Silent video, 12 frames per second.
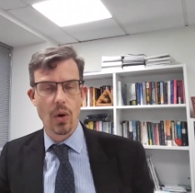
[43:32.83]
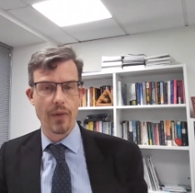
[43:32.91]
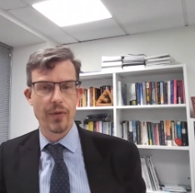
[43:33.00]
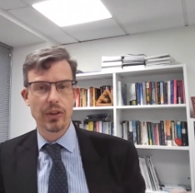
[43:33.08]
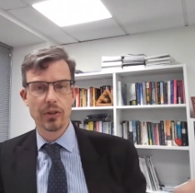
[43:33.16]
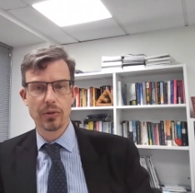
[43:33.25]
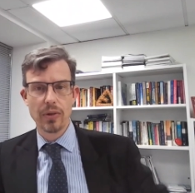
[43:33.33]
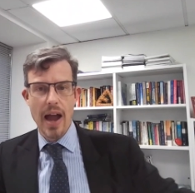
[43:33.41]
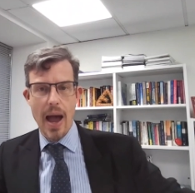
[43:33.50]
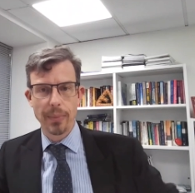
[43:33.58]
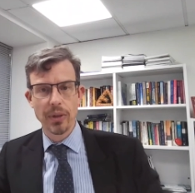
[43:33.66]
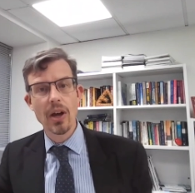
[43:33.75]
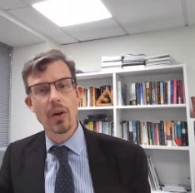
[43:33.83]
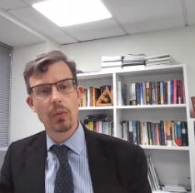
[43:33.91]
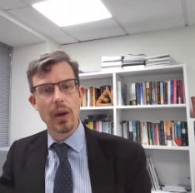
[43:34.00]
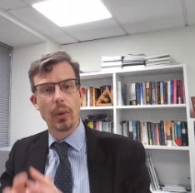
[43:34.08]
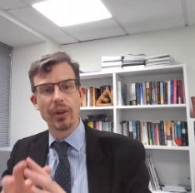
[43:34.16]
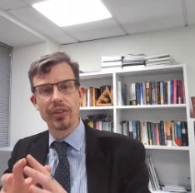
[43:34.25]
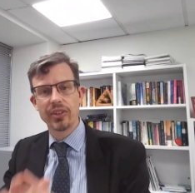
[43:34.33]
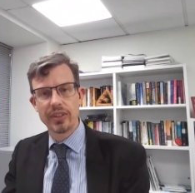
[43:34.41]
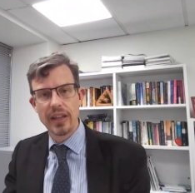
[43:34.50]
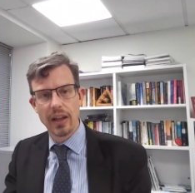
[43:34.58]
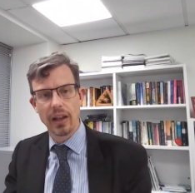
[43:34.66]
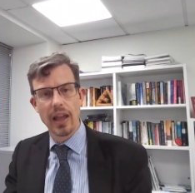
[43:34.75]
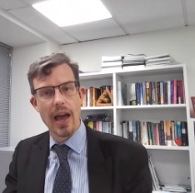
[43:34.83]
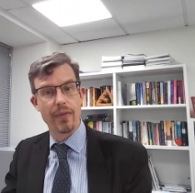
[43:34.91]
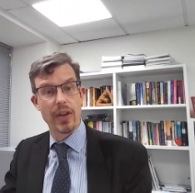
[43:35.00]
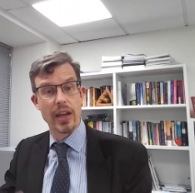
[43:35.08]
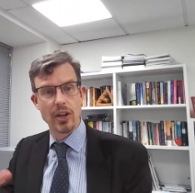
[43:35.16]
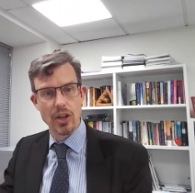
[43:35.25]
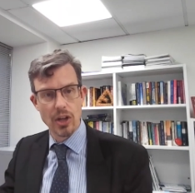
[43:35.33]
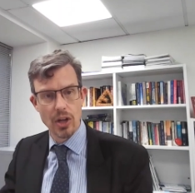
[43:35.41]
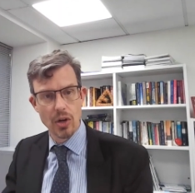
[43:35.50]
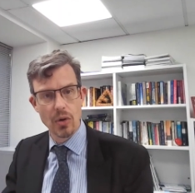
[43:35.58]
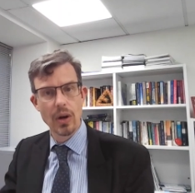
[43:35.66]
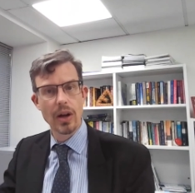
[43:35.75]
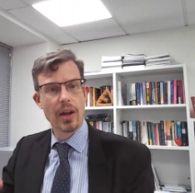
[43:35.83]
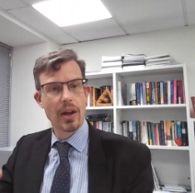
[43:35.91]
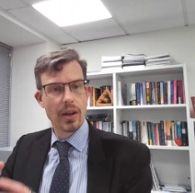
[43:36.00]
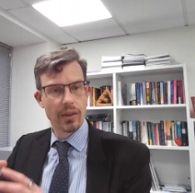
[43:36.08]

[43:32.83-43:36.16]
or if it's scrapped, we will still have a new